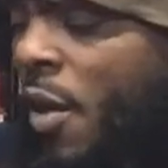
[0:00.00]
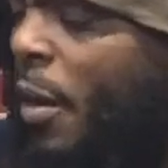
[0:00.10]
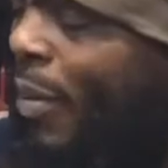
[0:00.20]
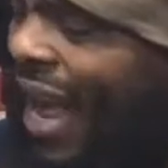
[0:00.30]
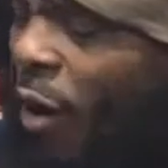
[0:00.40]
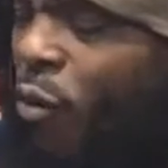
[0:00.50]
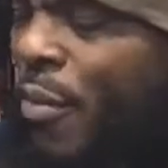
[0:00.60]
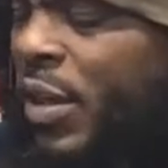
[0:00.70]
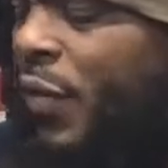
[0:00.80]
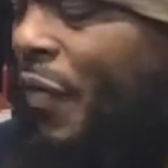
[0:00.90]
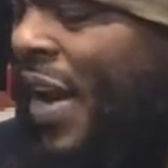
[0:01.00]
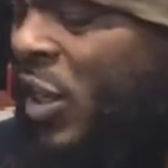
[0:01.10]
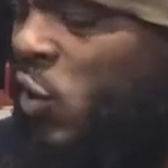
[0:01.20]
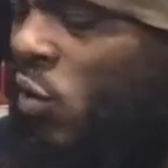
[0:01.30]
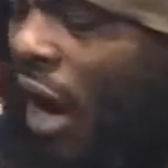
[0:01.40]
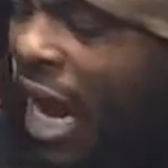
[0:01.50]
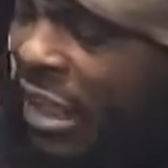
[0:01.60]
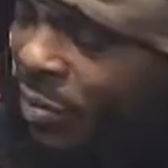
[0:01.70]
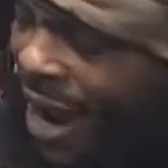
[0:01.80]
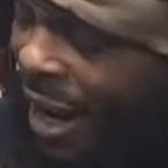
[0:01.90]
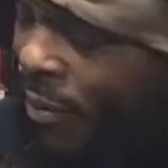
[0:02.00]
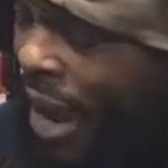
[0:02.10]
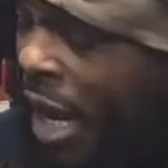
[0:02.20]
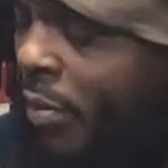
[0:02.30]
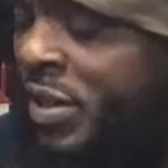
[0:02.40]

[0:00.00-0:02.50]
The black woman's facial cosmetic makeup